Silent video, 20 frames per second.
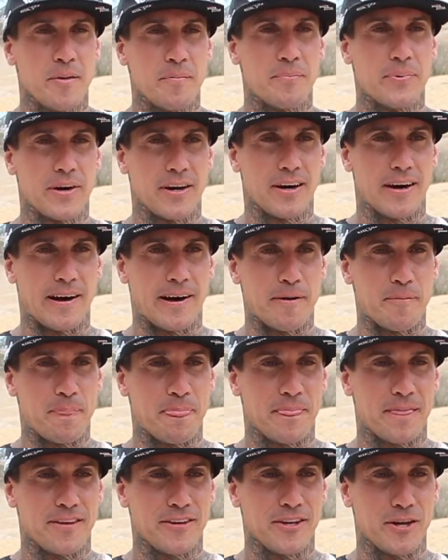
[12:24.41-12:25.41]
But uh,
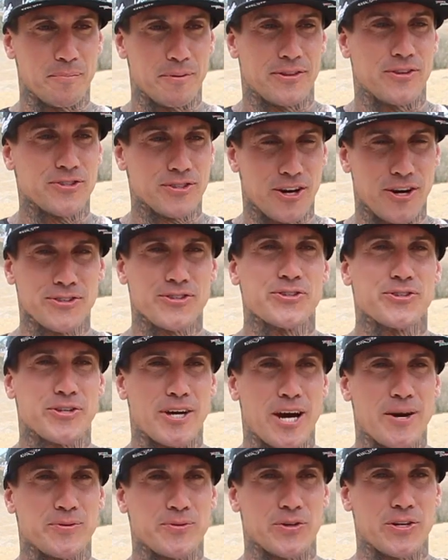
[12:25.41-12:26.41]
you know, but there's also
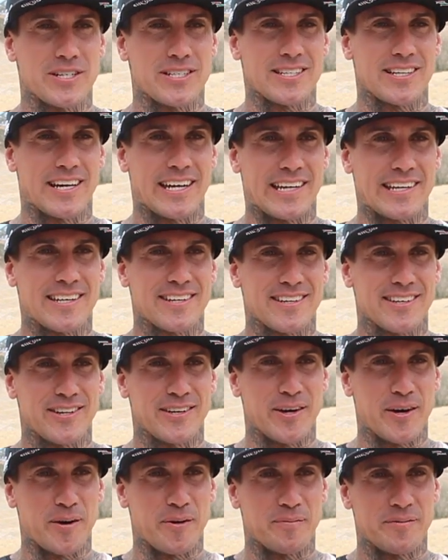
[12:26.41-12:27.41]
times where it's like,
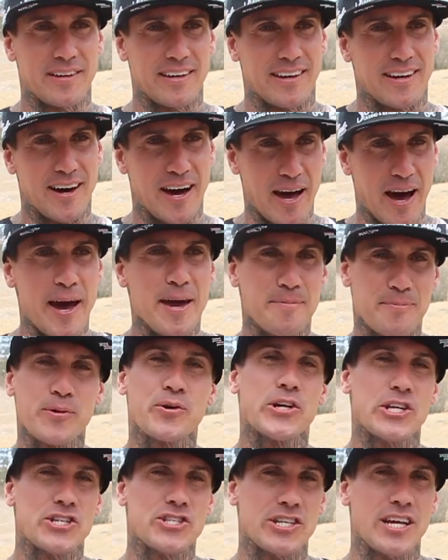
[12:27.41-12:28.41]
you know, I, I,
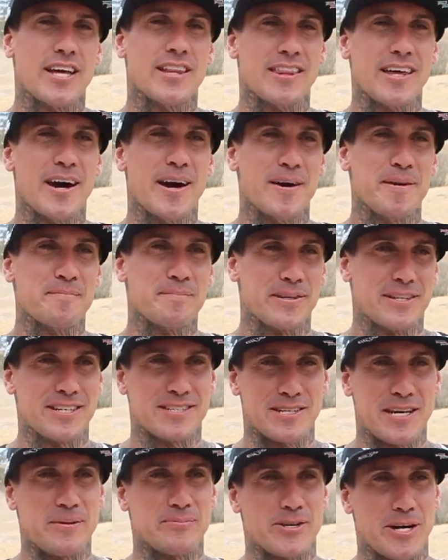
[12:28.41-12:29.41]
appreciate that, but at the
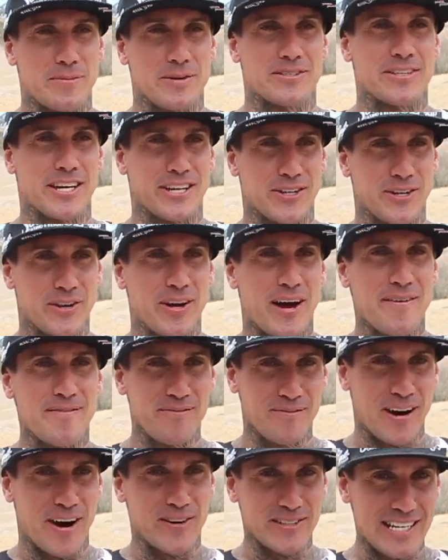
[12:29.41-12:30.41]
same time, it's like, you know what,
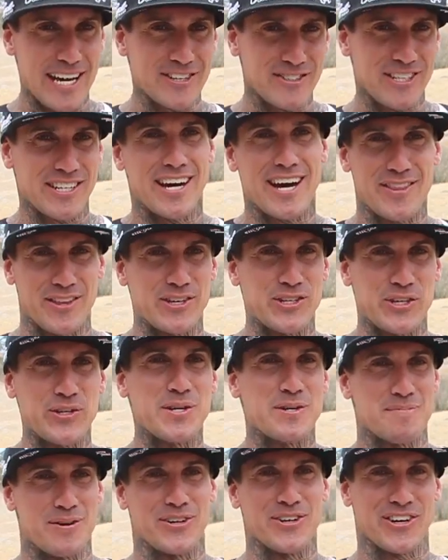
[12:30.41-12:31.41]
I've, i was actually kind of the
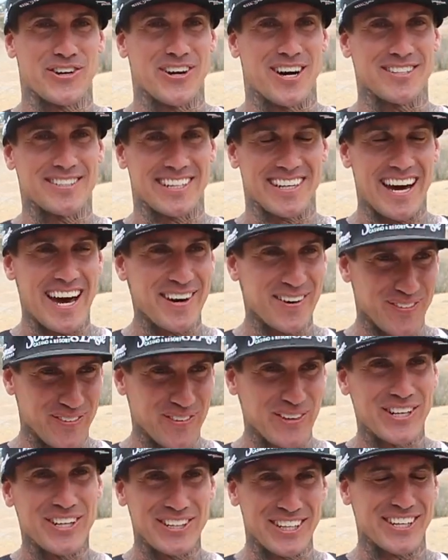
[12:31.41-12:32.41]
dude in motocross. Like, yeah. I had a
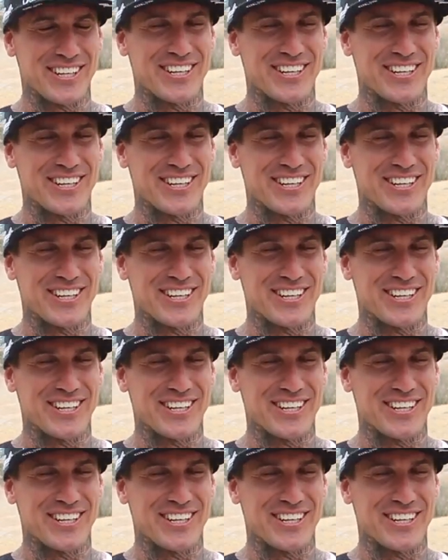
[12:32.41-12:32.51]
really